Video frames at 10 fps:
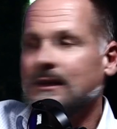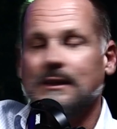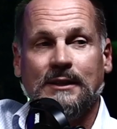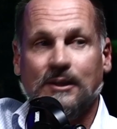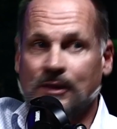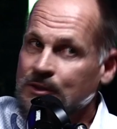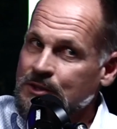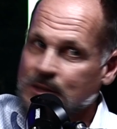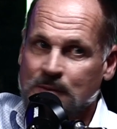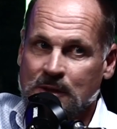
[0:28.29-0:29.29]

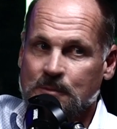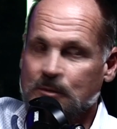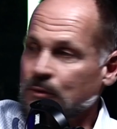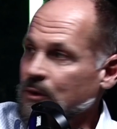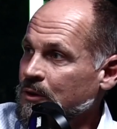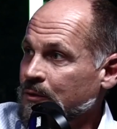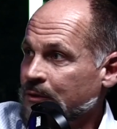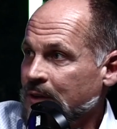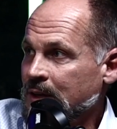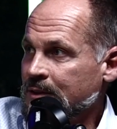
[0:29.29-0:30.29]
here's some tips for you of
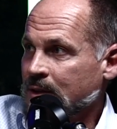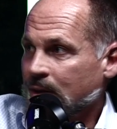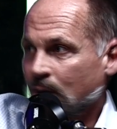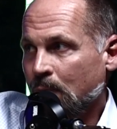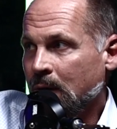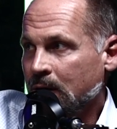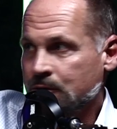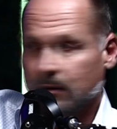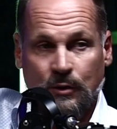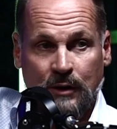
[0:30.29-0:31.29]
things that home
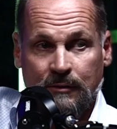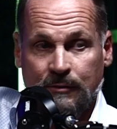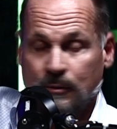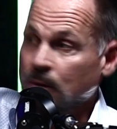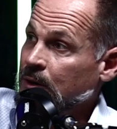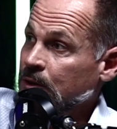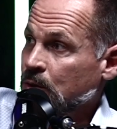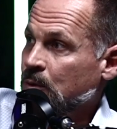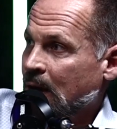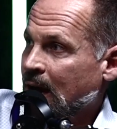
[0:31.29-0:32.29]
buyers are looking for, and do
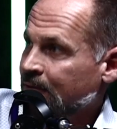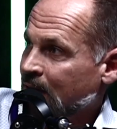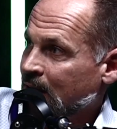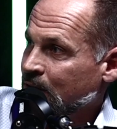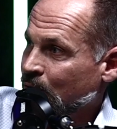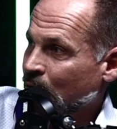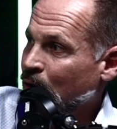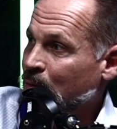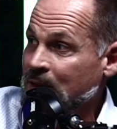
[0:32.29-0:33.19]
you have that in your home?